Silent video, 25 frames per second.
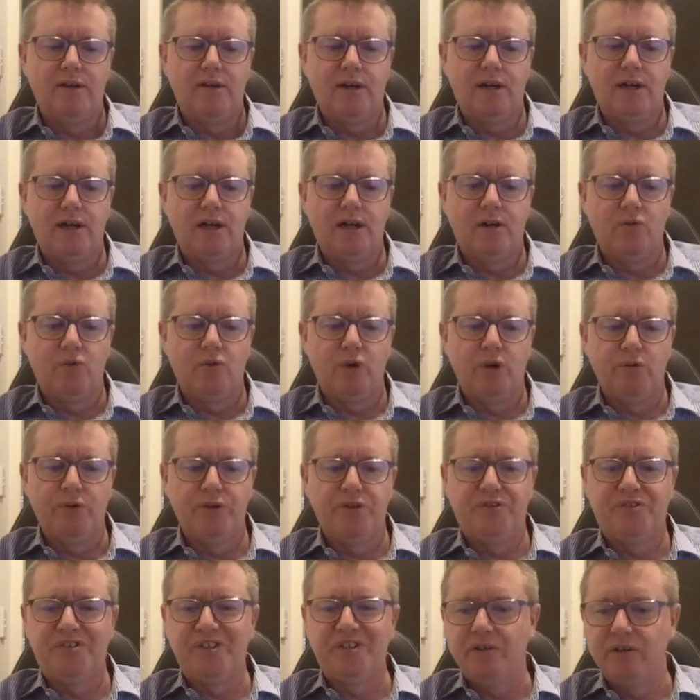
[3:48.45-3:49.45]
where
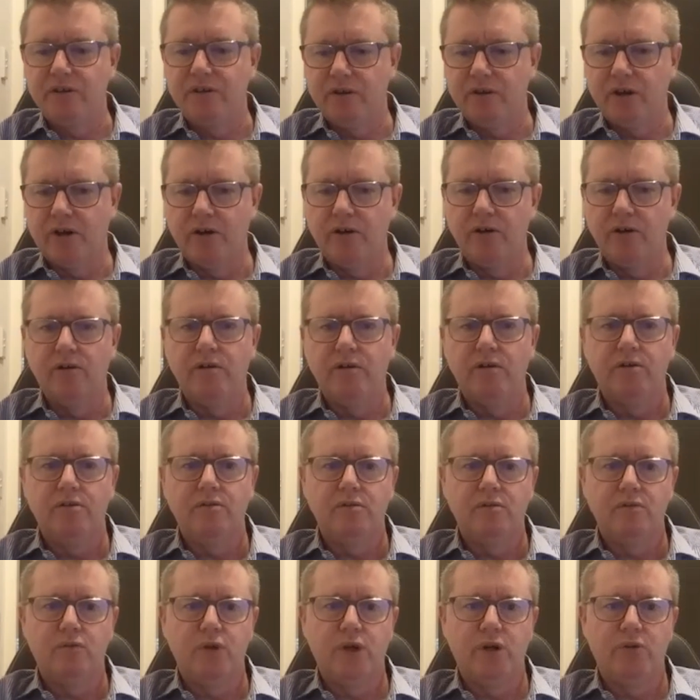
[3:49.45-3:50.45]
we didn't know
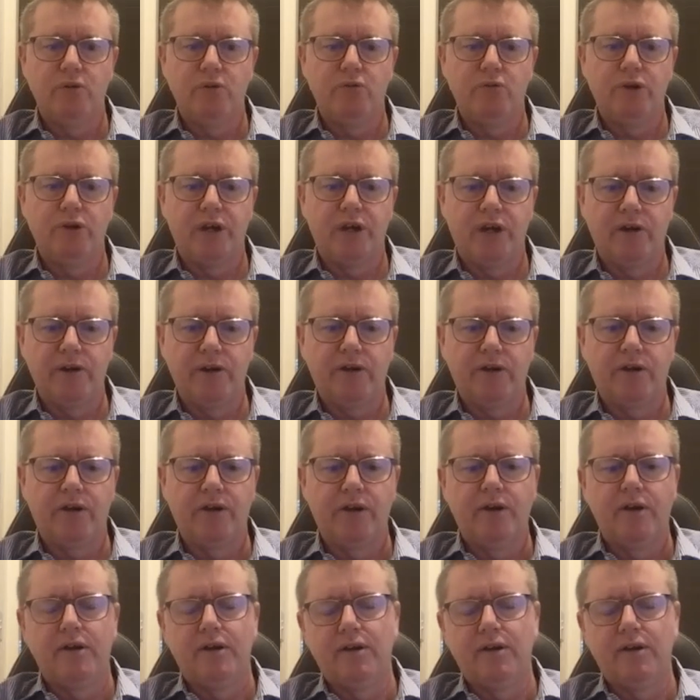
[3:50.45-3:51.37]
where we were going.